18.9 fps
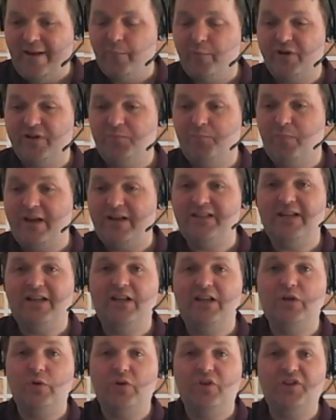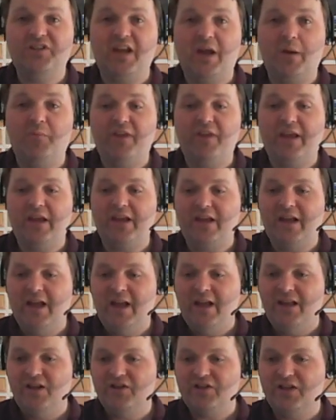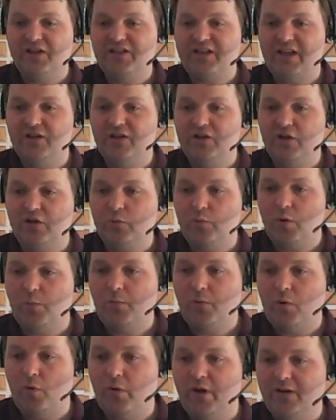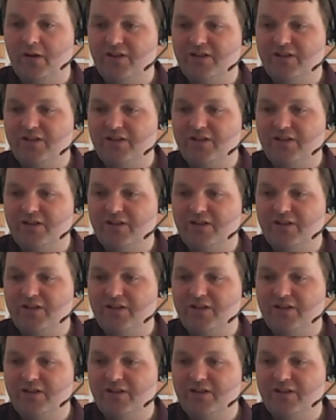but it's basically doing the same thing. There's a set of ductwork going.